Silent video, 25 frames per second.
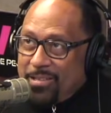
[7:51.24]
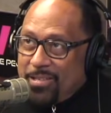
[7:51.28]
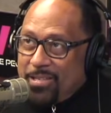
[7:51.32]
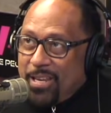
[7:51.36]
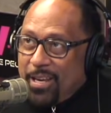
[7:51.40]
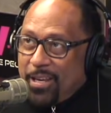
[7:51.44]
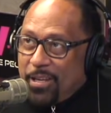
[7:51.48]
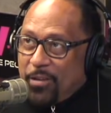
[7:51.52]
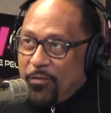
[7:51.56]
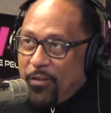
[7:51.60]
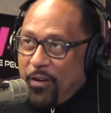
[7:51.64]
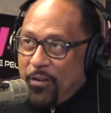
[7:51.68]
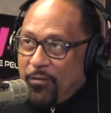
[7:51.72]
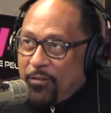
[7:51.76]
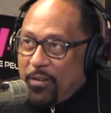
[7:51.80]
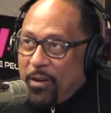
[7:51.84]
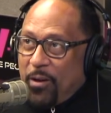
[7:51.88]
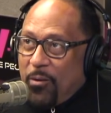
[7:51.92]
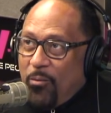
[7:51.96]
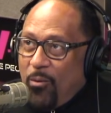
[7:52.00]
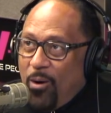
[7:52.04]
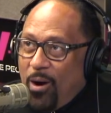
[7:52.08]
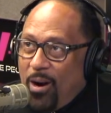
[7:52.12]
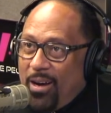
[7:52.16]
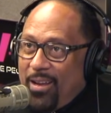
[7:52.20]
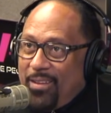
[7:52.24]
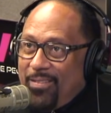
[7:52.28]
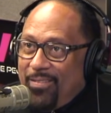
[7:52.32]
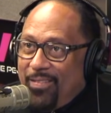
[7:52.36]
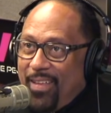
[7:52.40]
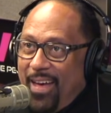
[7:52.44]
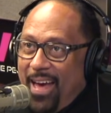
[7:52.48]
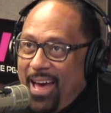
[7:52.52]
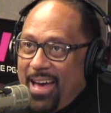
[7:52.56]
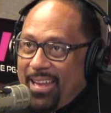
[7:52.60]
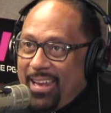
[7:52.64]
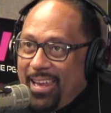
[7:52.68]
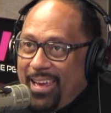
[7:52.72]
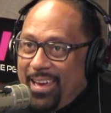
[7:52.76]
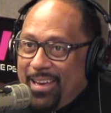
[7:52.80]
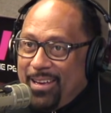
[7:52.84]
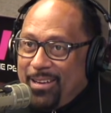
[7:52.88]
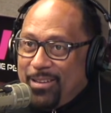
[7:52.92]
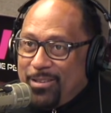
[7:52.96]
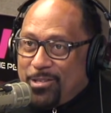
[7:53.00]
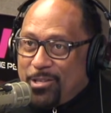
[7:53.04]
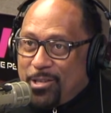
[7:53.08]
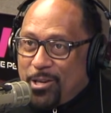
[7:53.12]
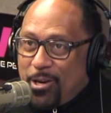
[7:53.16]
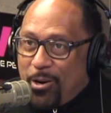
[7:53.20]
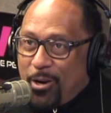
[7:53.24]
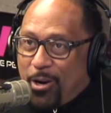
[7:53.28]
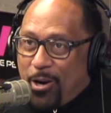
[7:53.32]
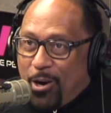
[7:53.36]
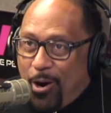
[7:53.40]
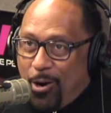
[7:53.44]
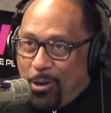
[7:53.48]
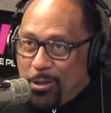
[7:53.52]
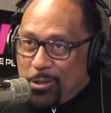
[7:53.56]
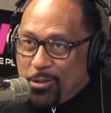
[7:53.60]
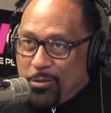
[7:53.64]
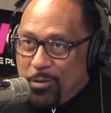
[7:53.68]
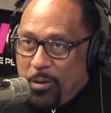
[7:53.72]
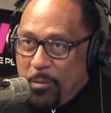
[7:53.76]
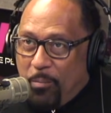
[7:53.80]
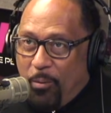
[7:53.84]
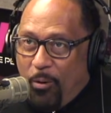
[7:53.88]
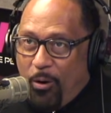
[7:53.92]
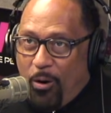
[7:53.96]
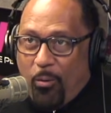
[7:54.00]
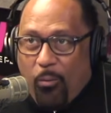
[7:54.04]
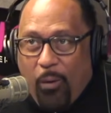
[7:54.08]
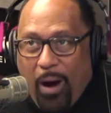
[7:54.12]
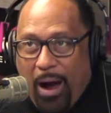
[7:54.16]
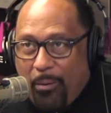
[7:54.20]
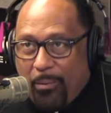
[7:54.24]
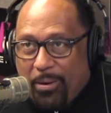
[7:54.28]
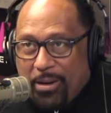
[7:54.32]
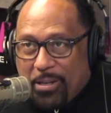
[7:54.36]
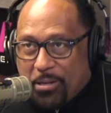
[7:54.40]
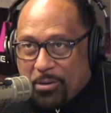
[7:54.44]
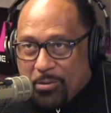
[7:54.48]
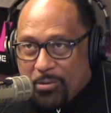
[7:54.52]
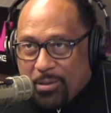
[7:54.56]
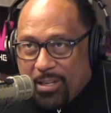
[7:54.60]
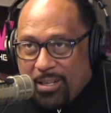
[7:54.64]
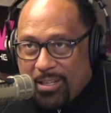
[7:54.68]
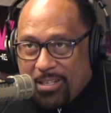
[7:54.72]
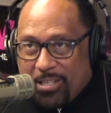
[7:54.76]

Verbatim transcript: 651. That is your culture report. Why are we doing it,